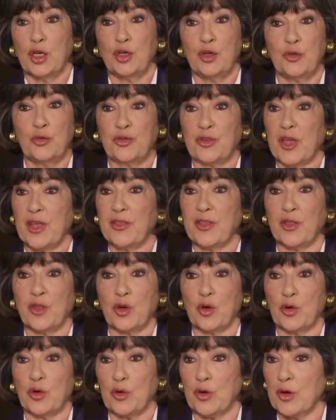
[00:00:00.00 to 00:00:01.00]
You've said that
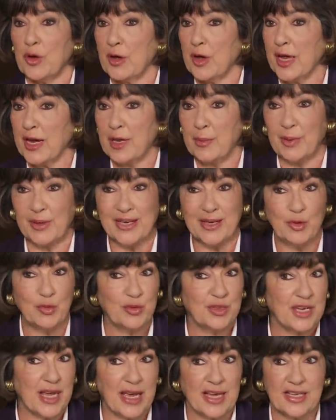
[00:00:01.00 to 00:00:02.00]
the, anybody who
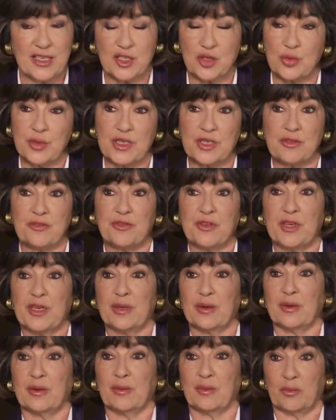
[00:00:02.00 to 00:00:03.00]
dares to
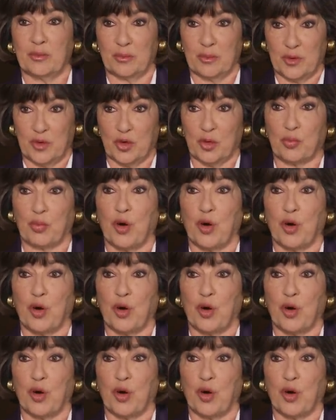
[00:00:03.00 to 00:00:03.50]
interfere with your